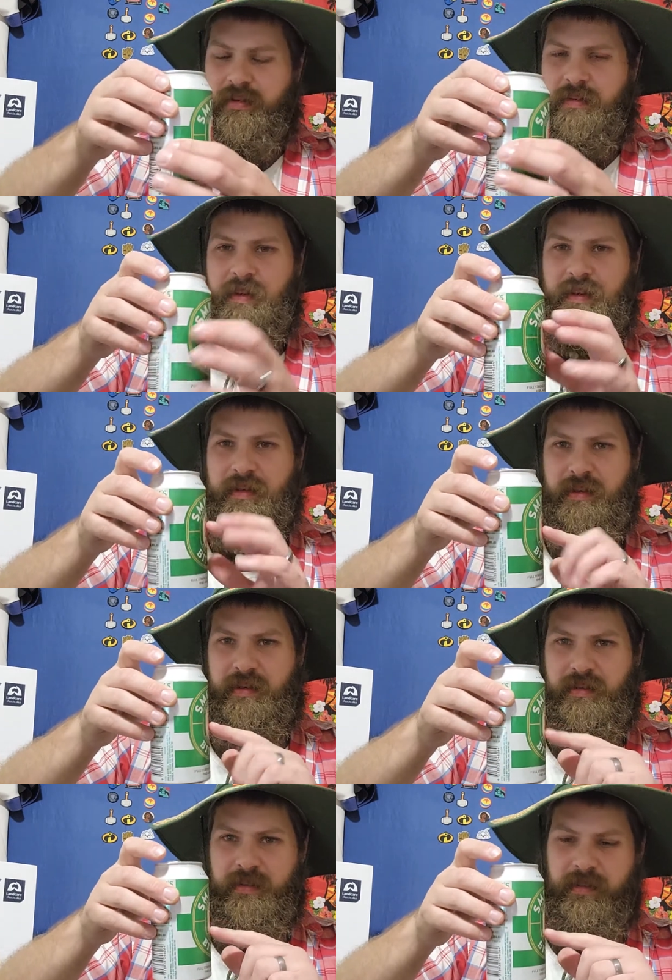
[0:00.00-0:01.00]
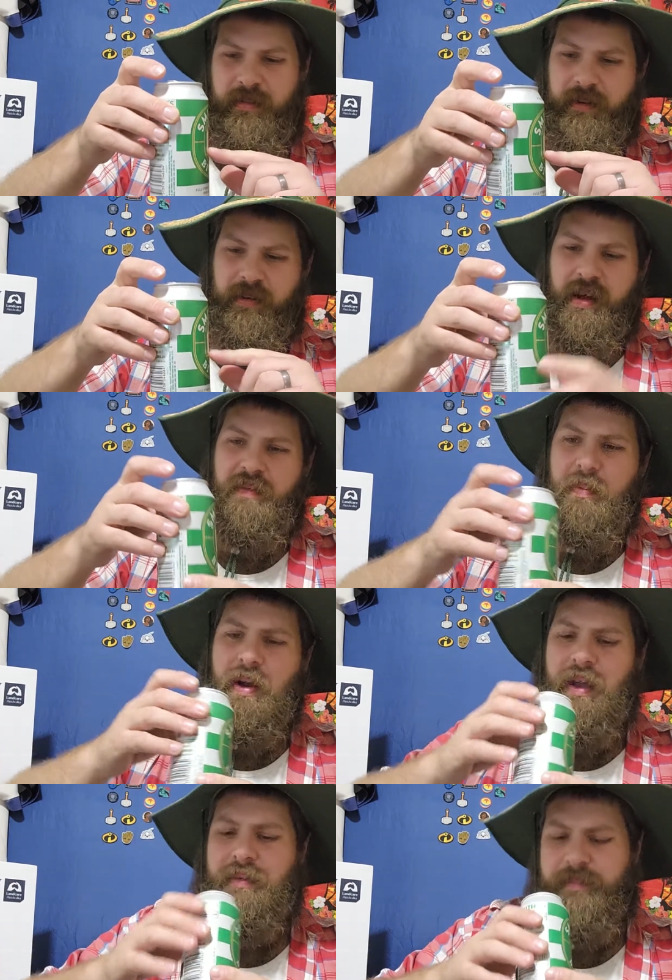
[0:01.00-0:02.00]
Where's the, where are we,
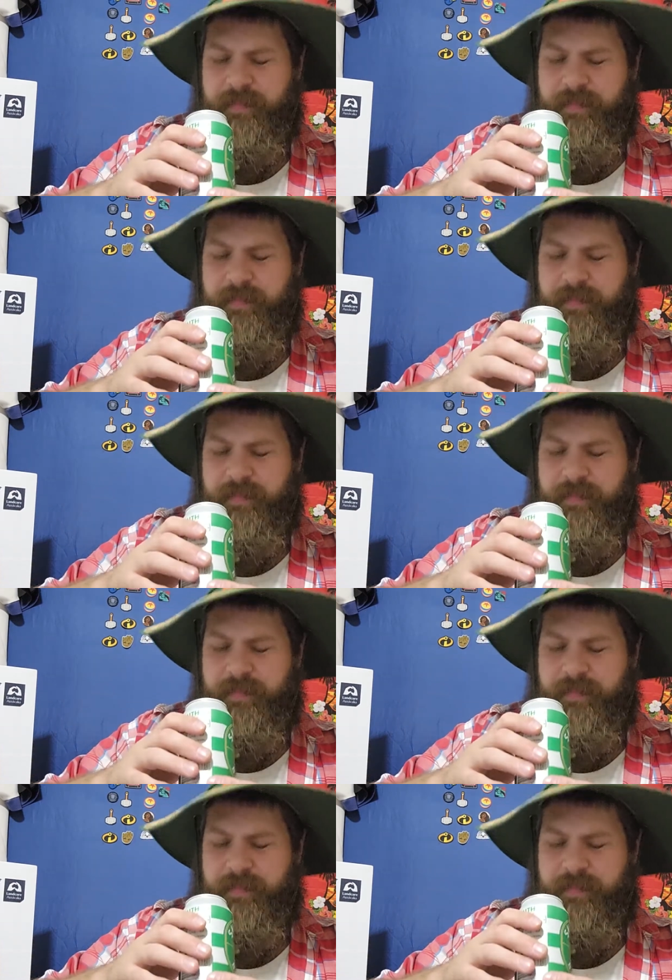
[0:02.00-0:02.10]
halfway?